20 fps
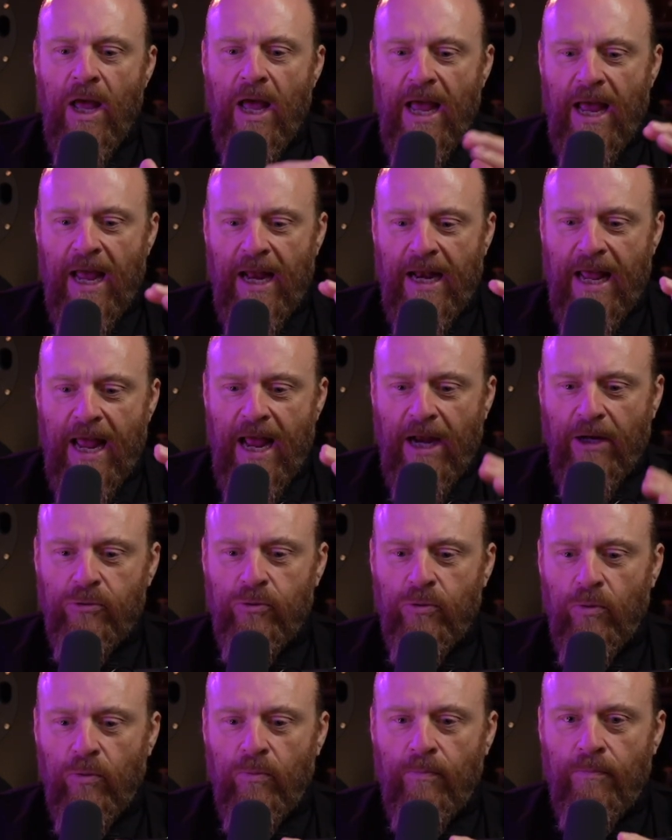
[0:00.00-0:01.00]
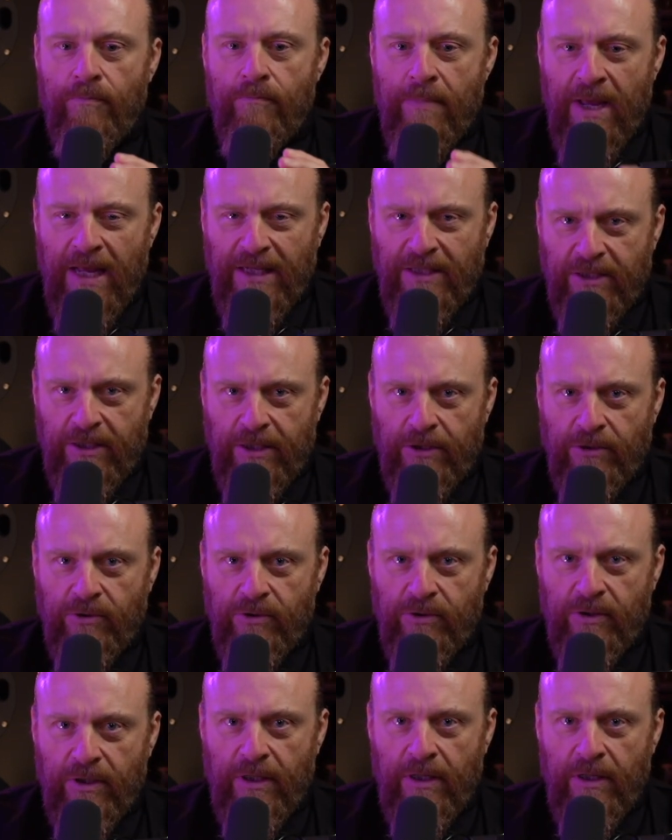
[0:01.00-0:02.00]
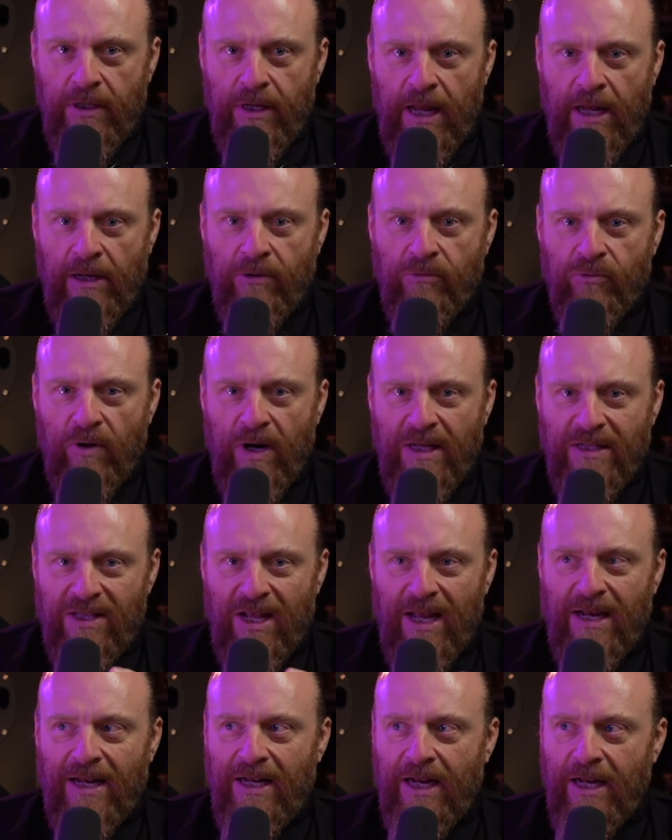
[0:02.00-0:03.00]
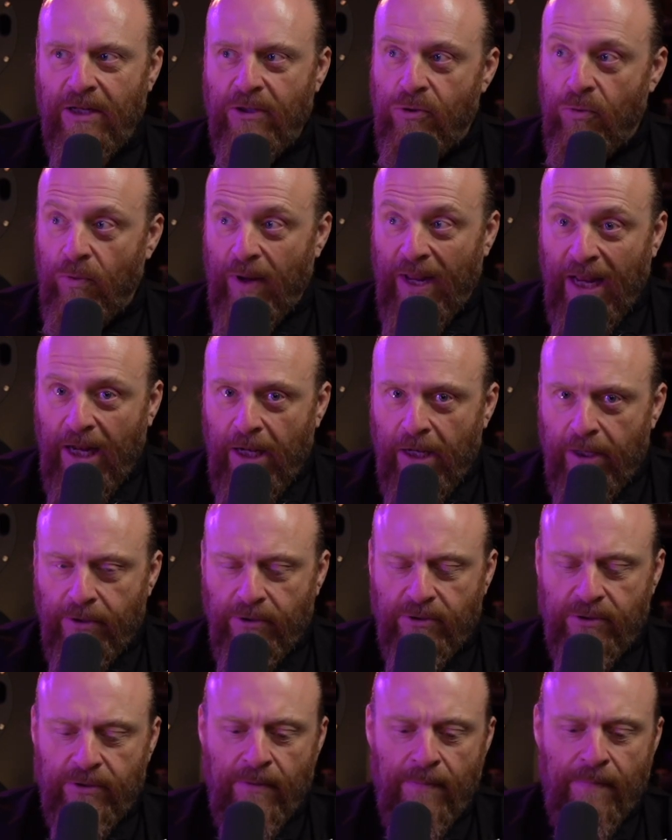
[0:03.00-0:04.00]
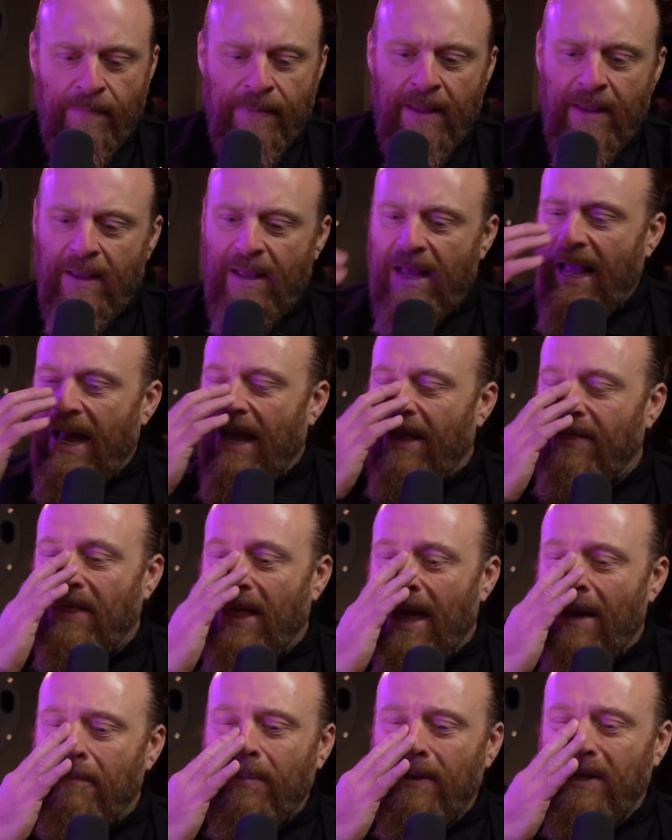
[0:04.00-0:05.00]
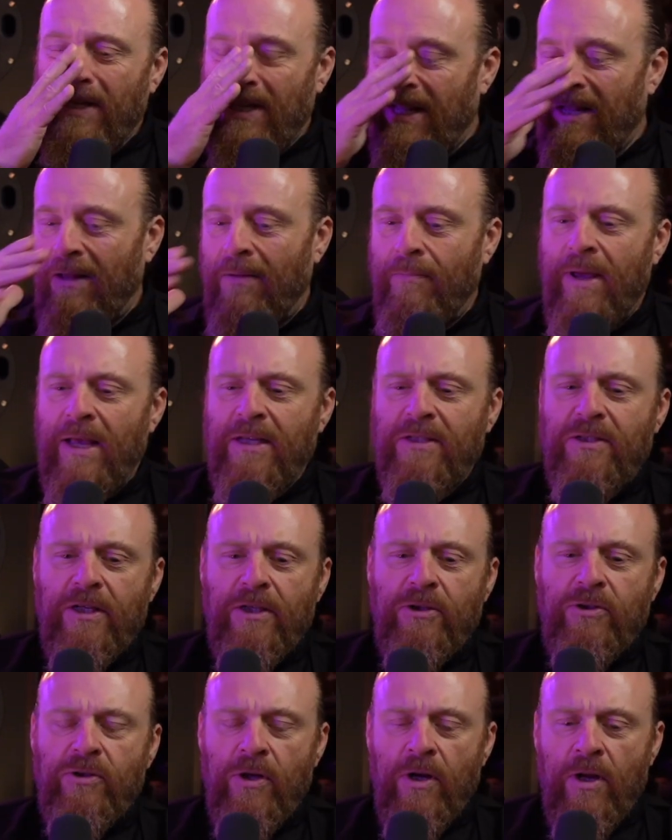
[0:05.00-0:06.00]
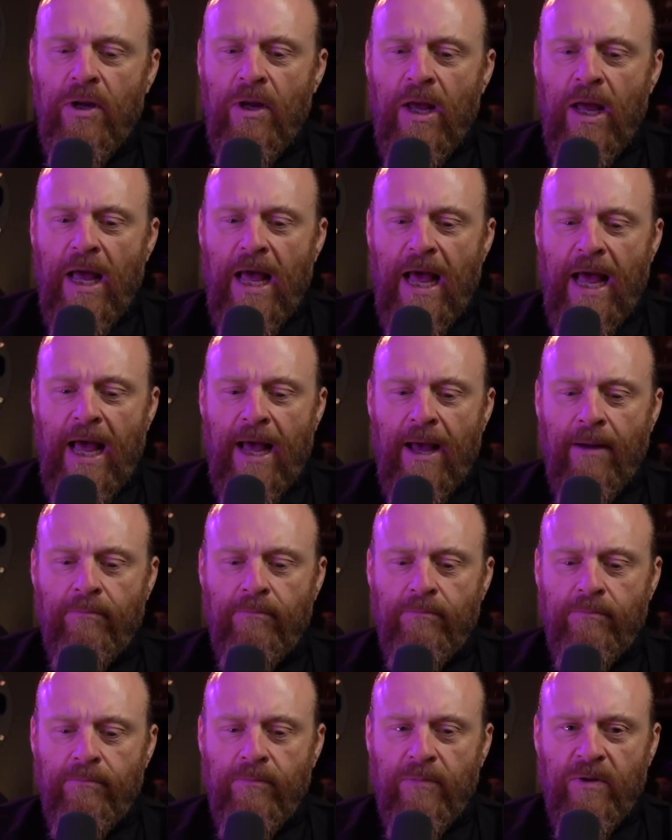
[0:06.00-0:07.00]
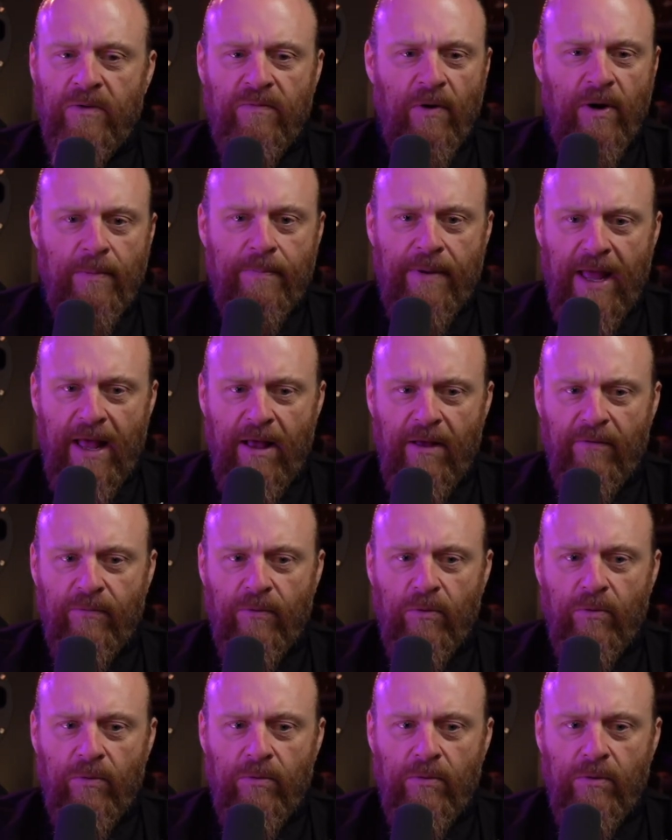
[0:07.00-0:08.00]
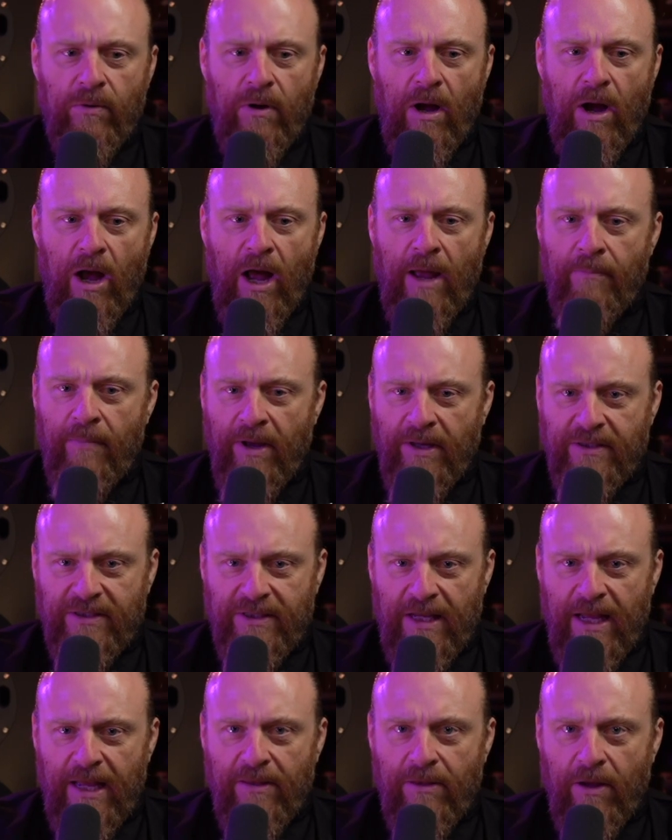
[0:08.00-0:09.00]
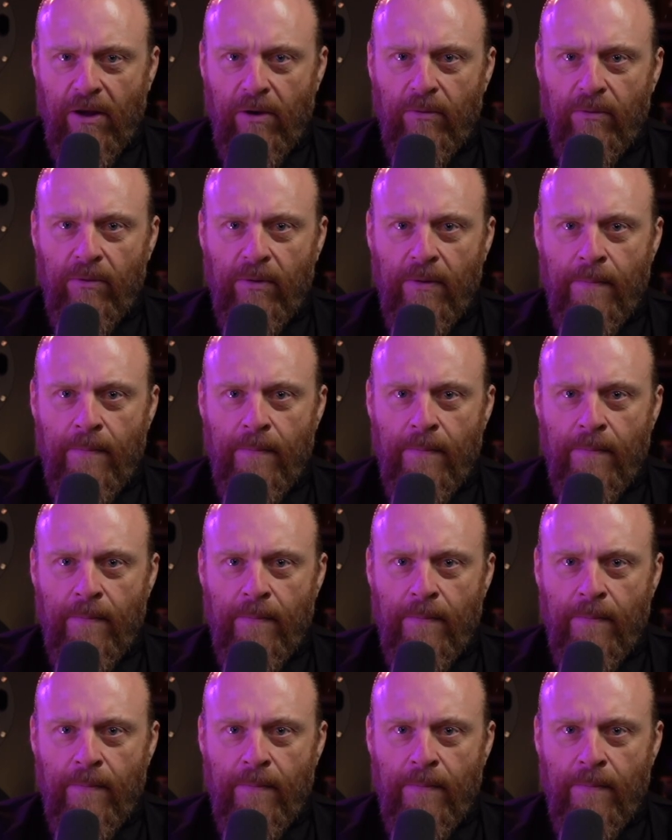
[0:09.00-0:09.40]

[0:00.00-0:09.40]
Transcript: an actual message and translate it into English. And that particular message um, is very powerful. I must say, though,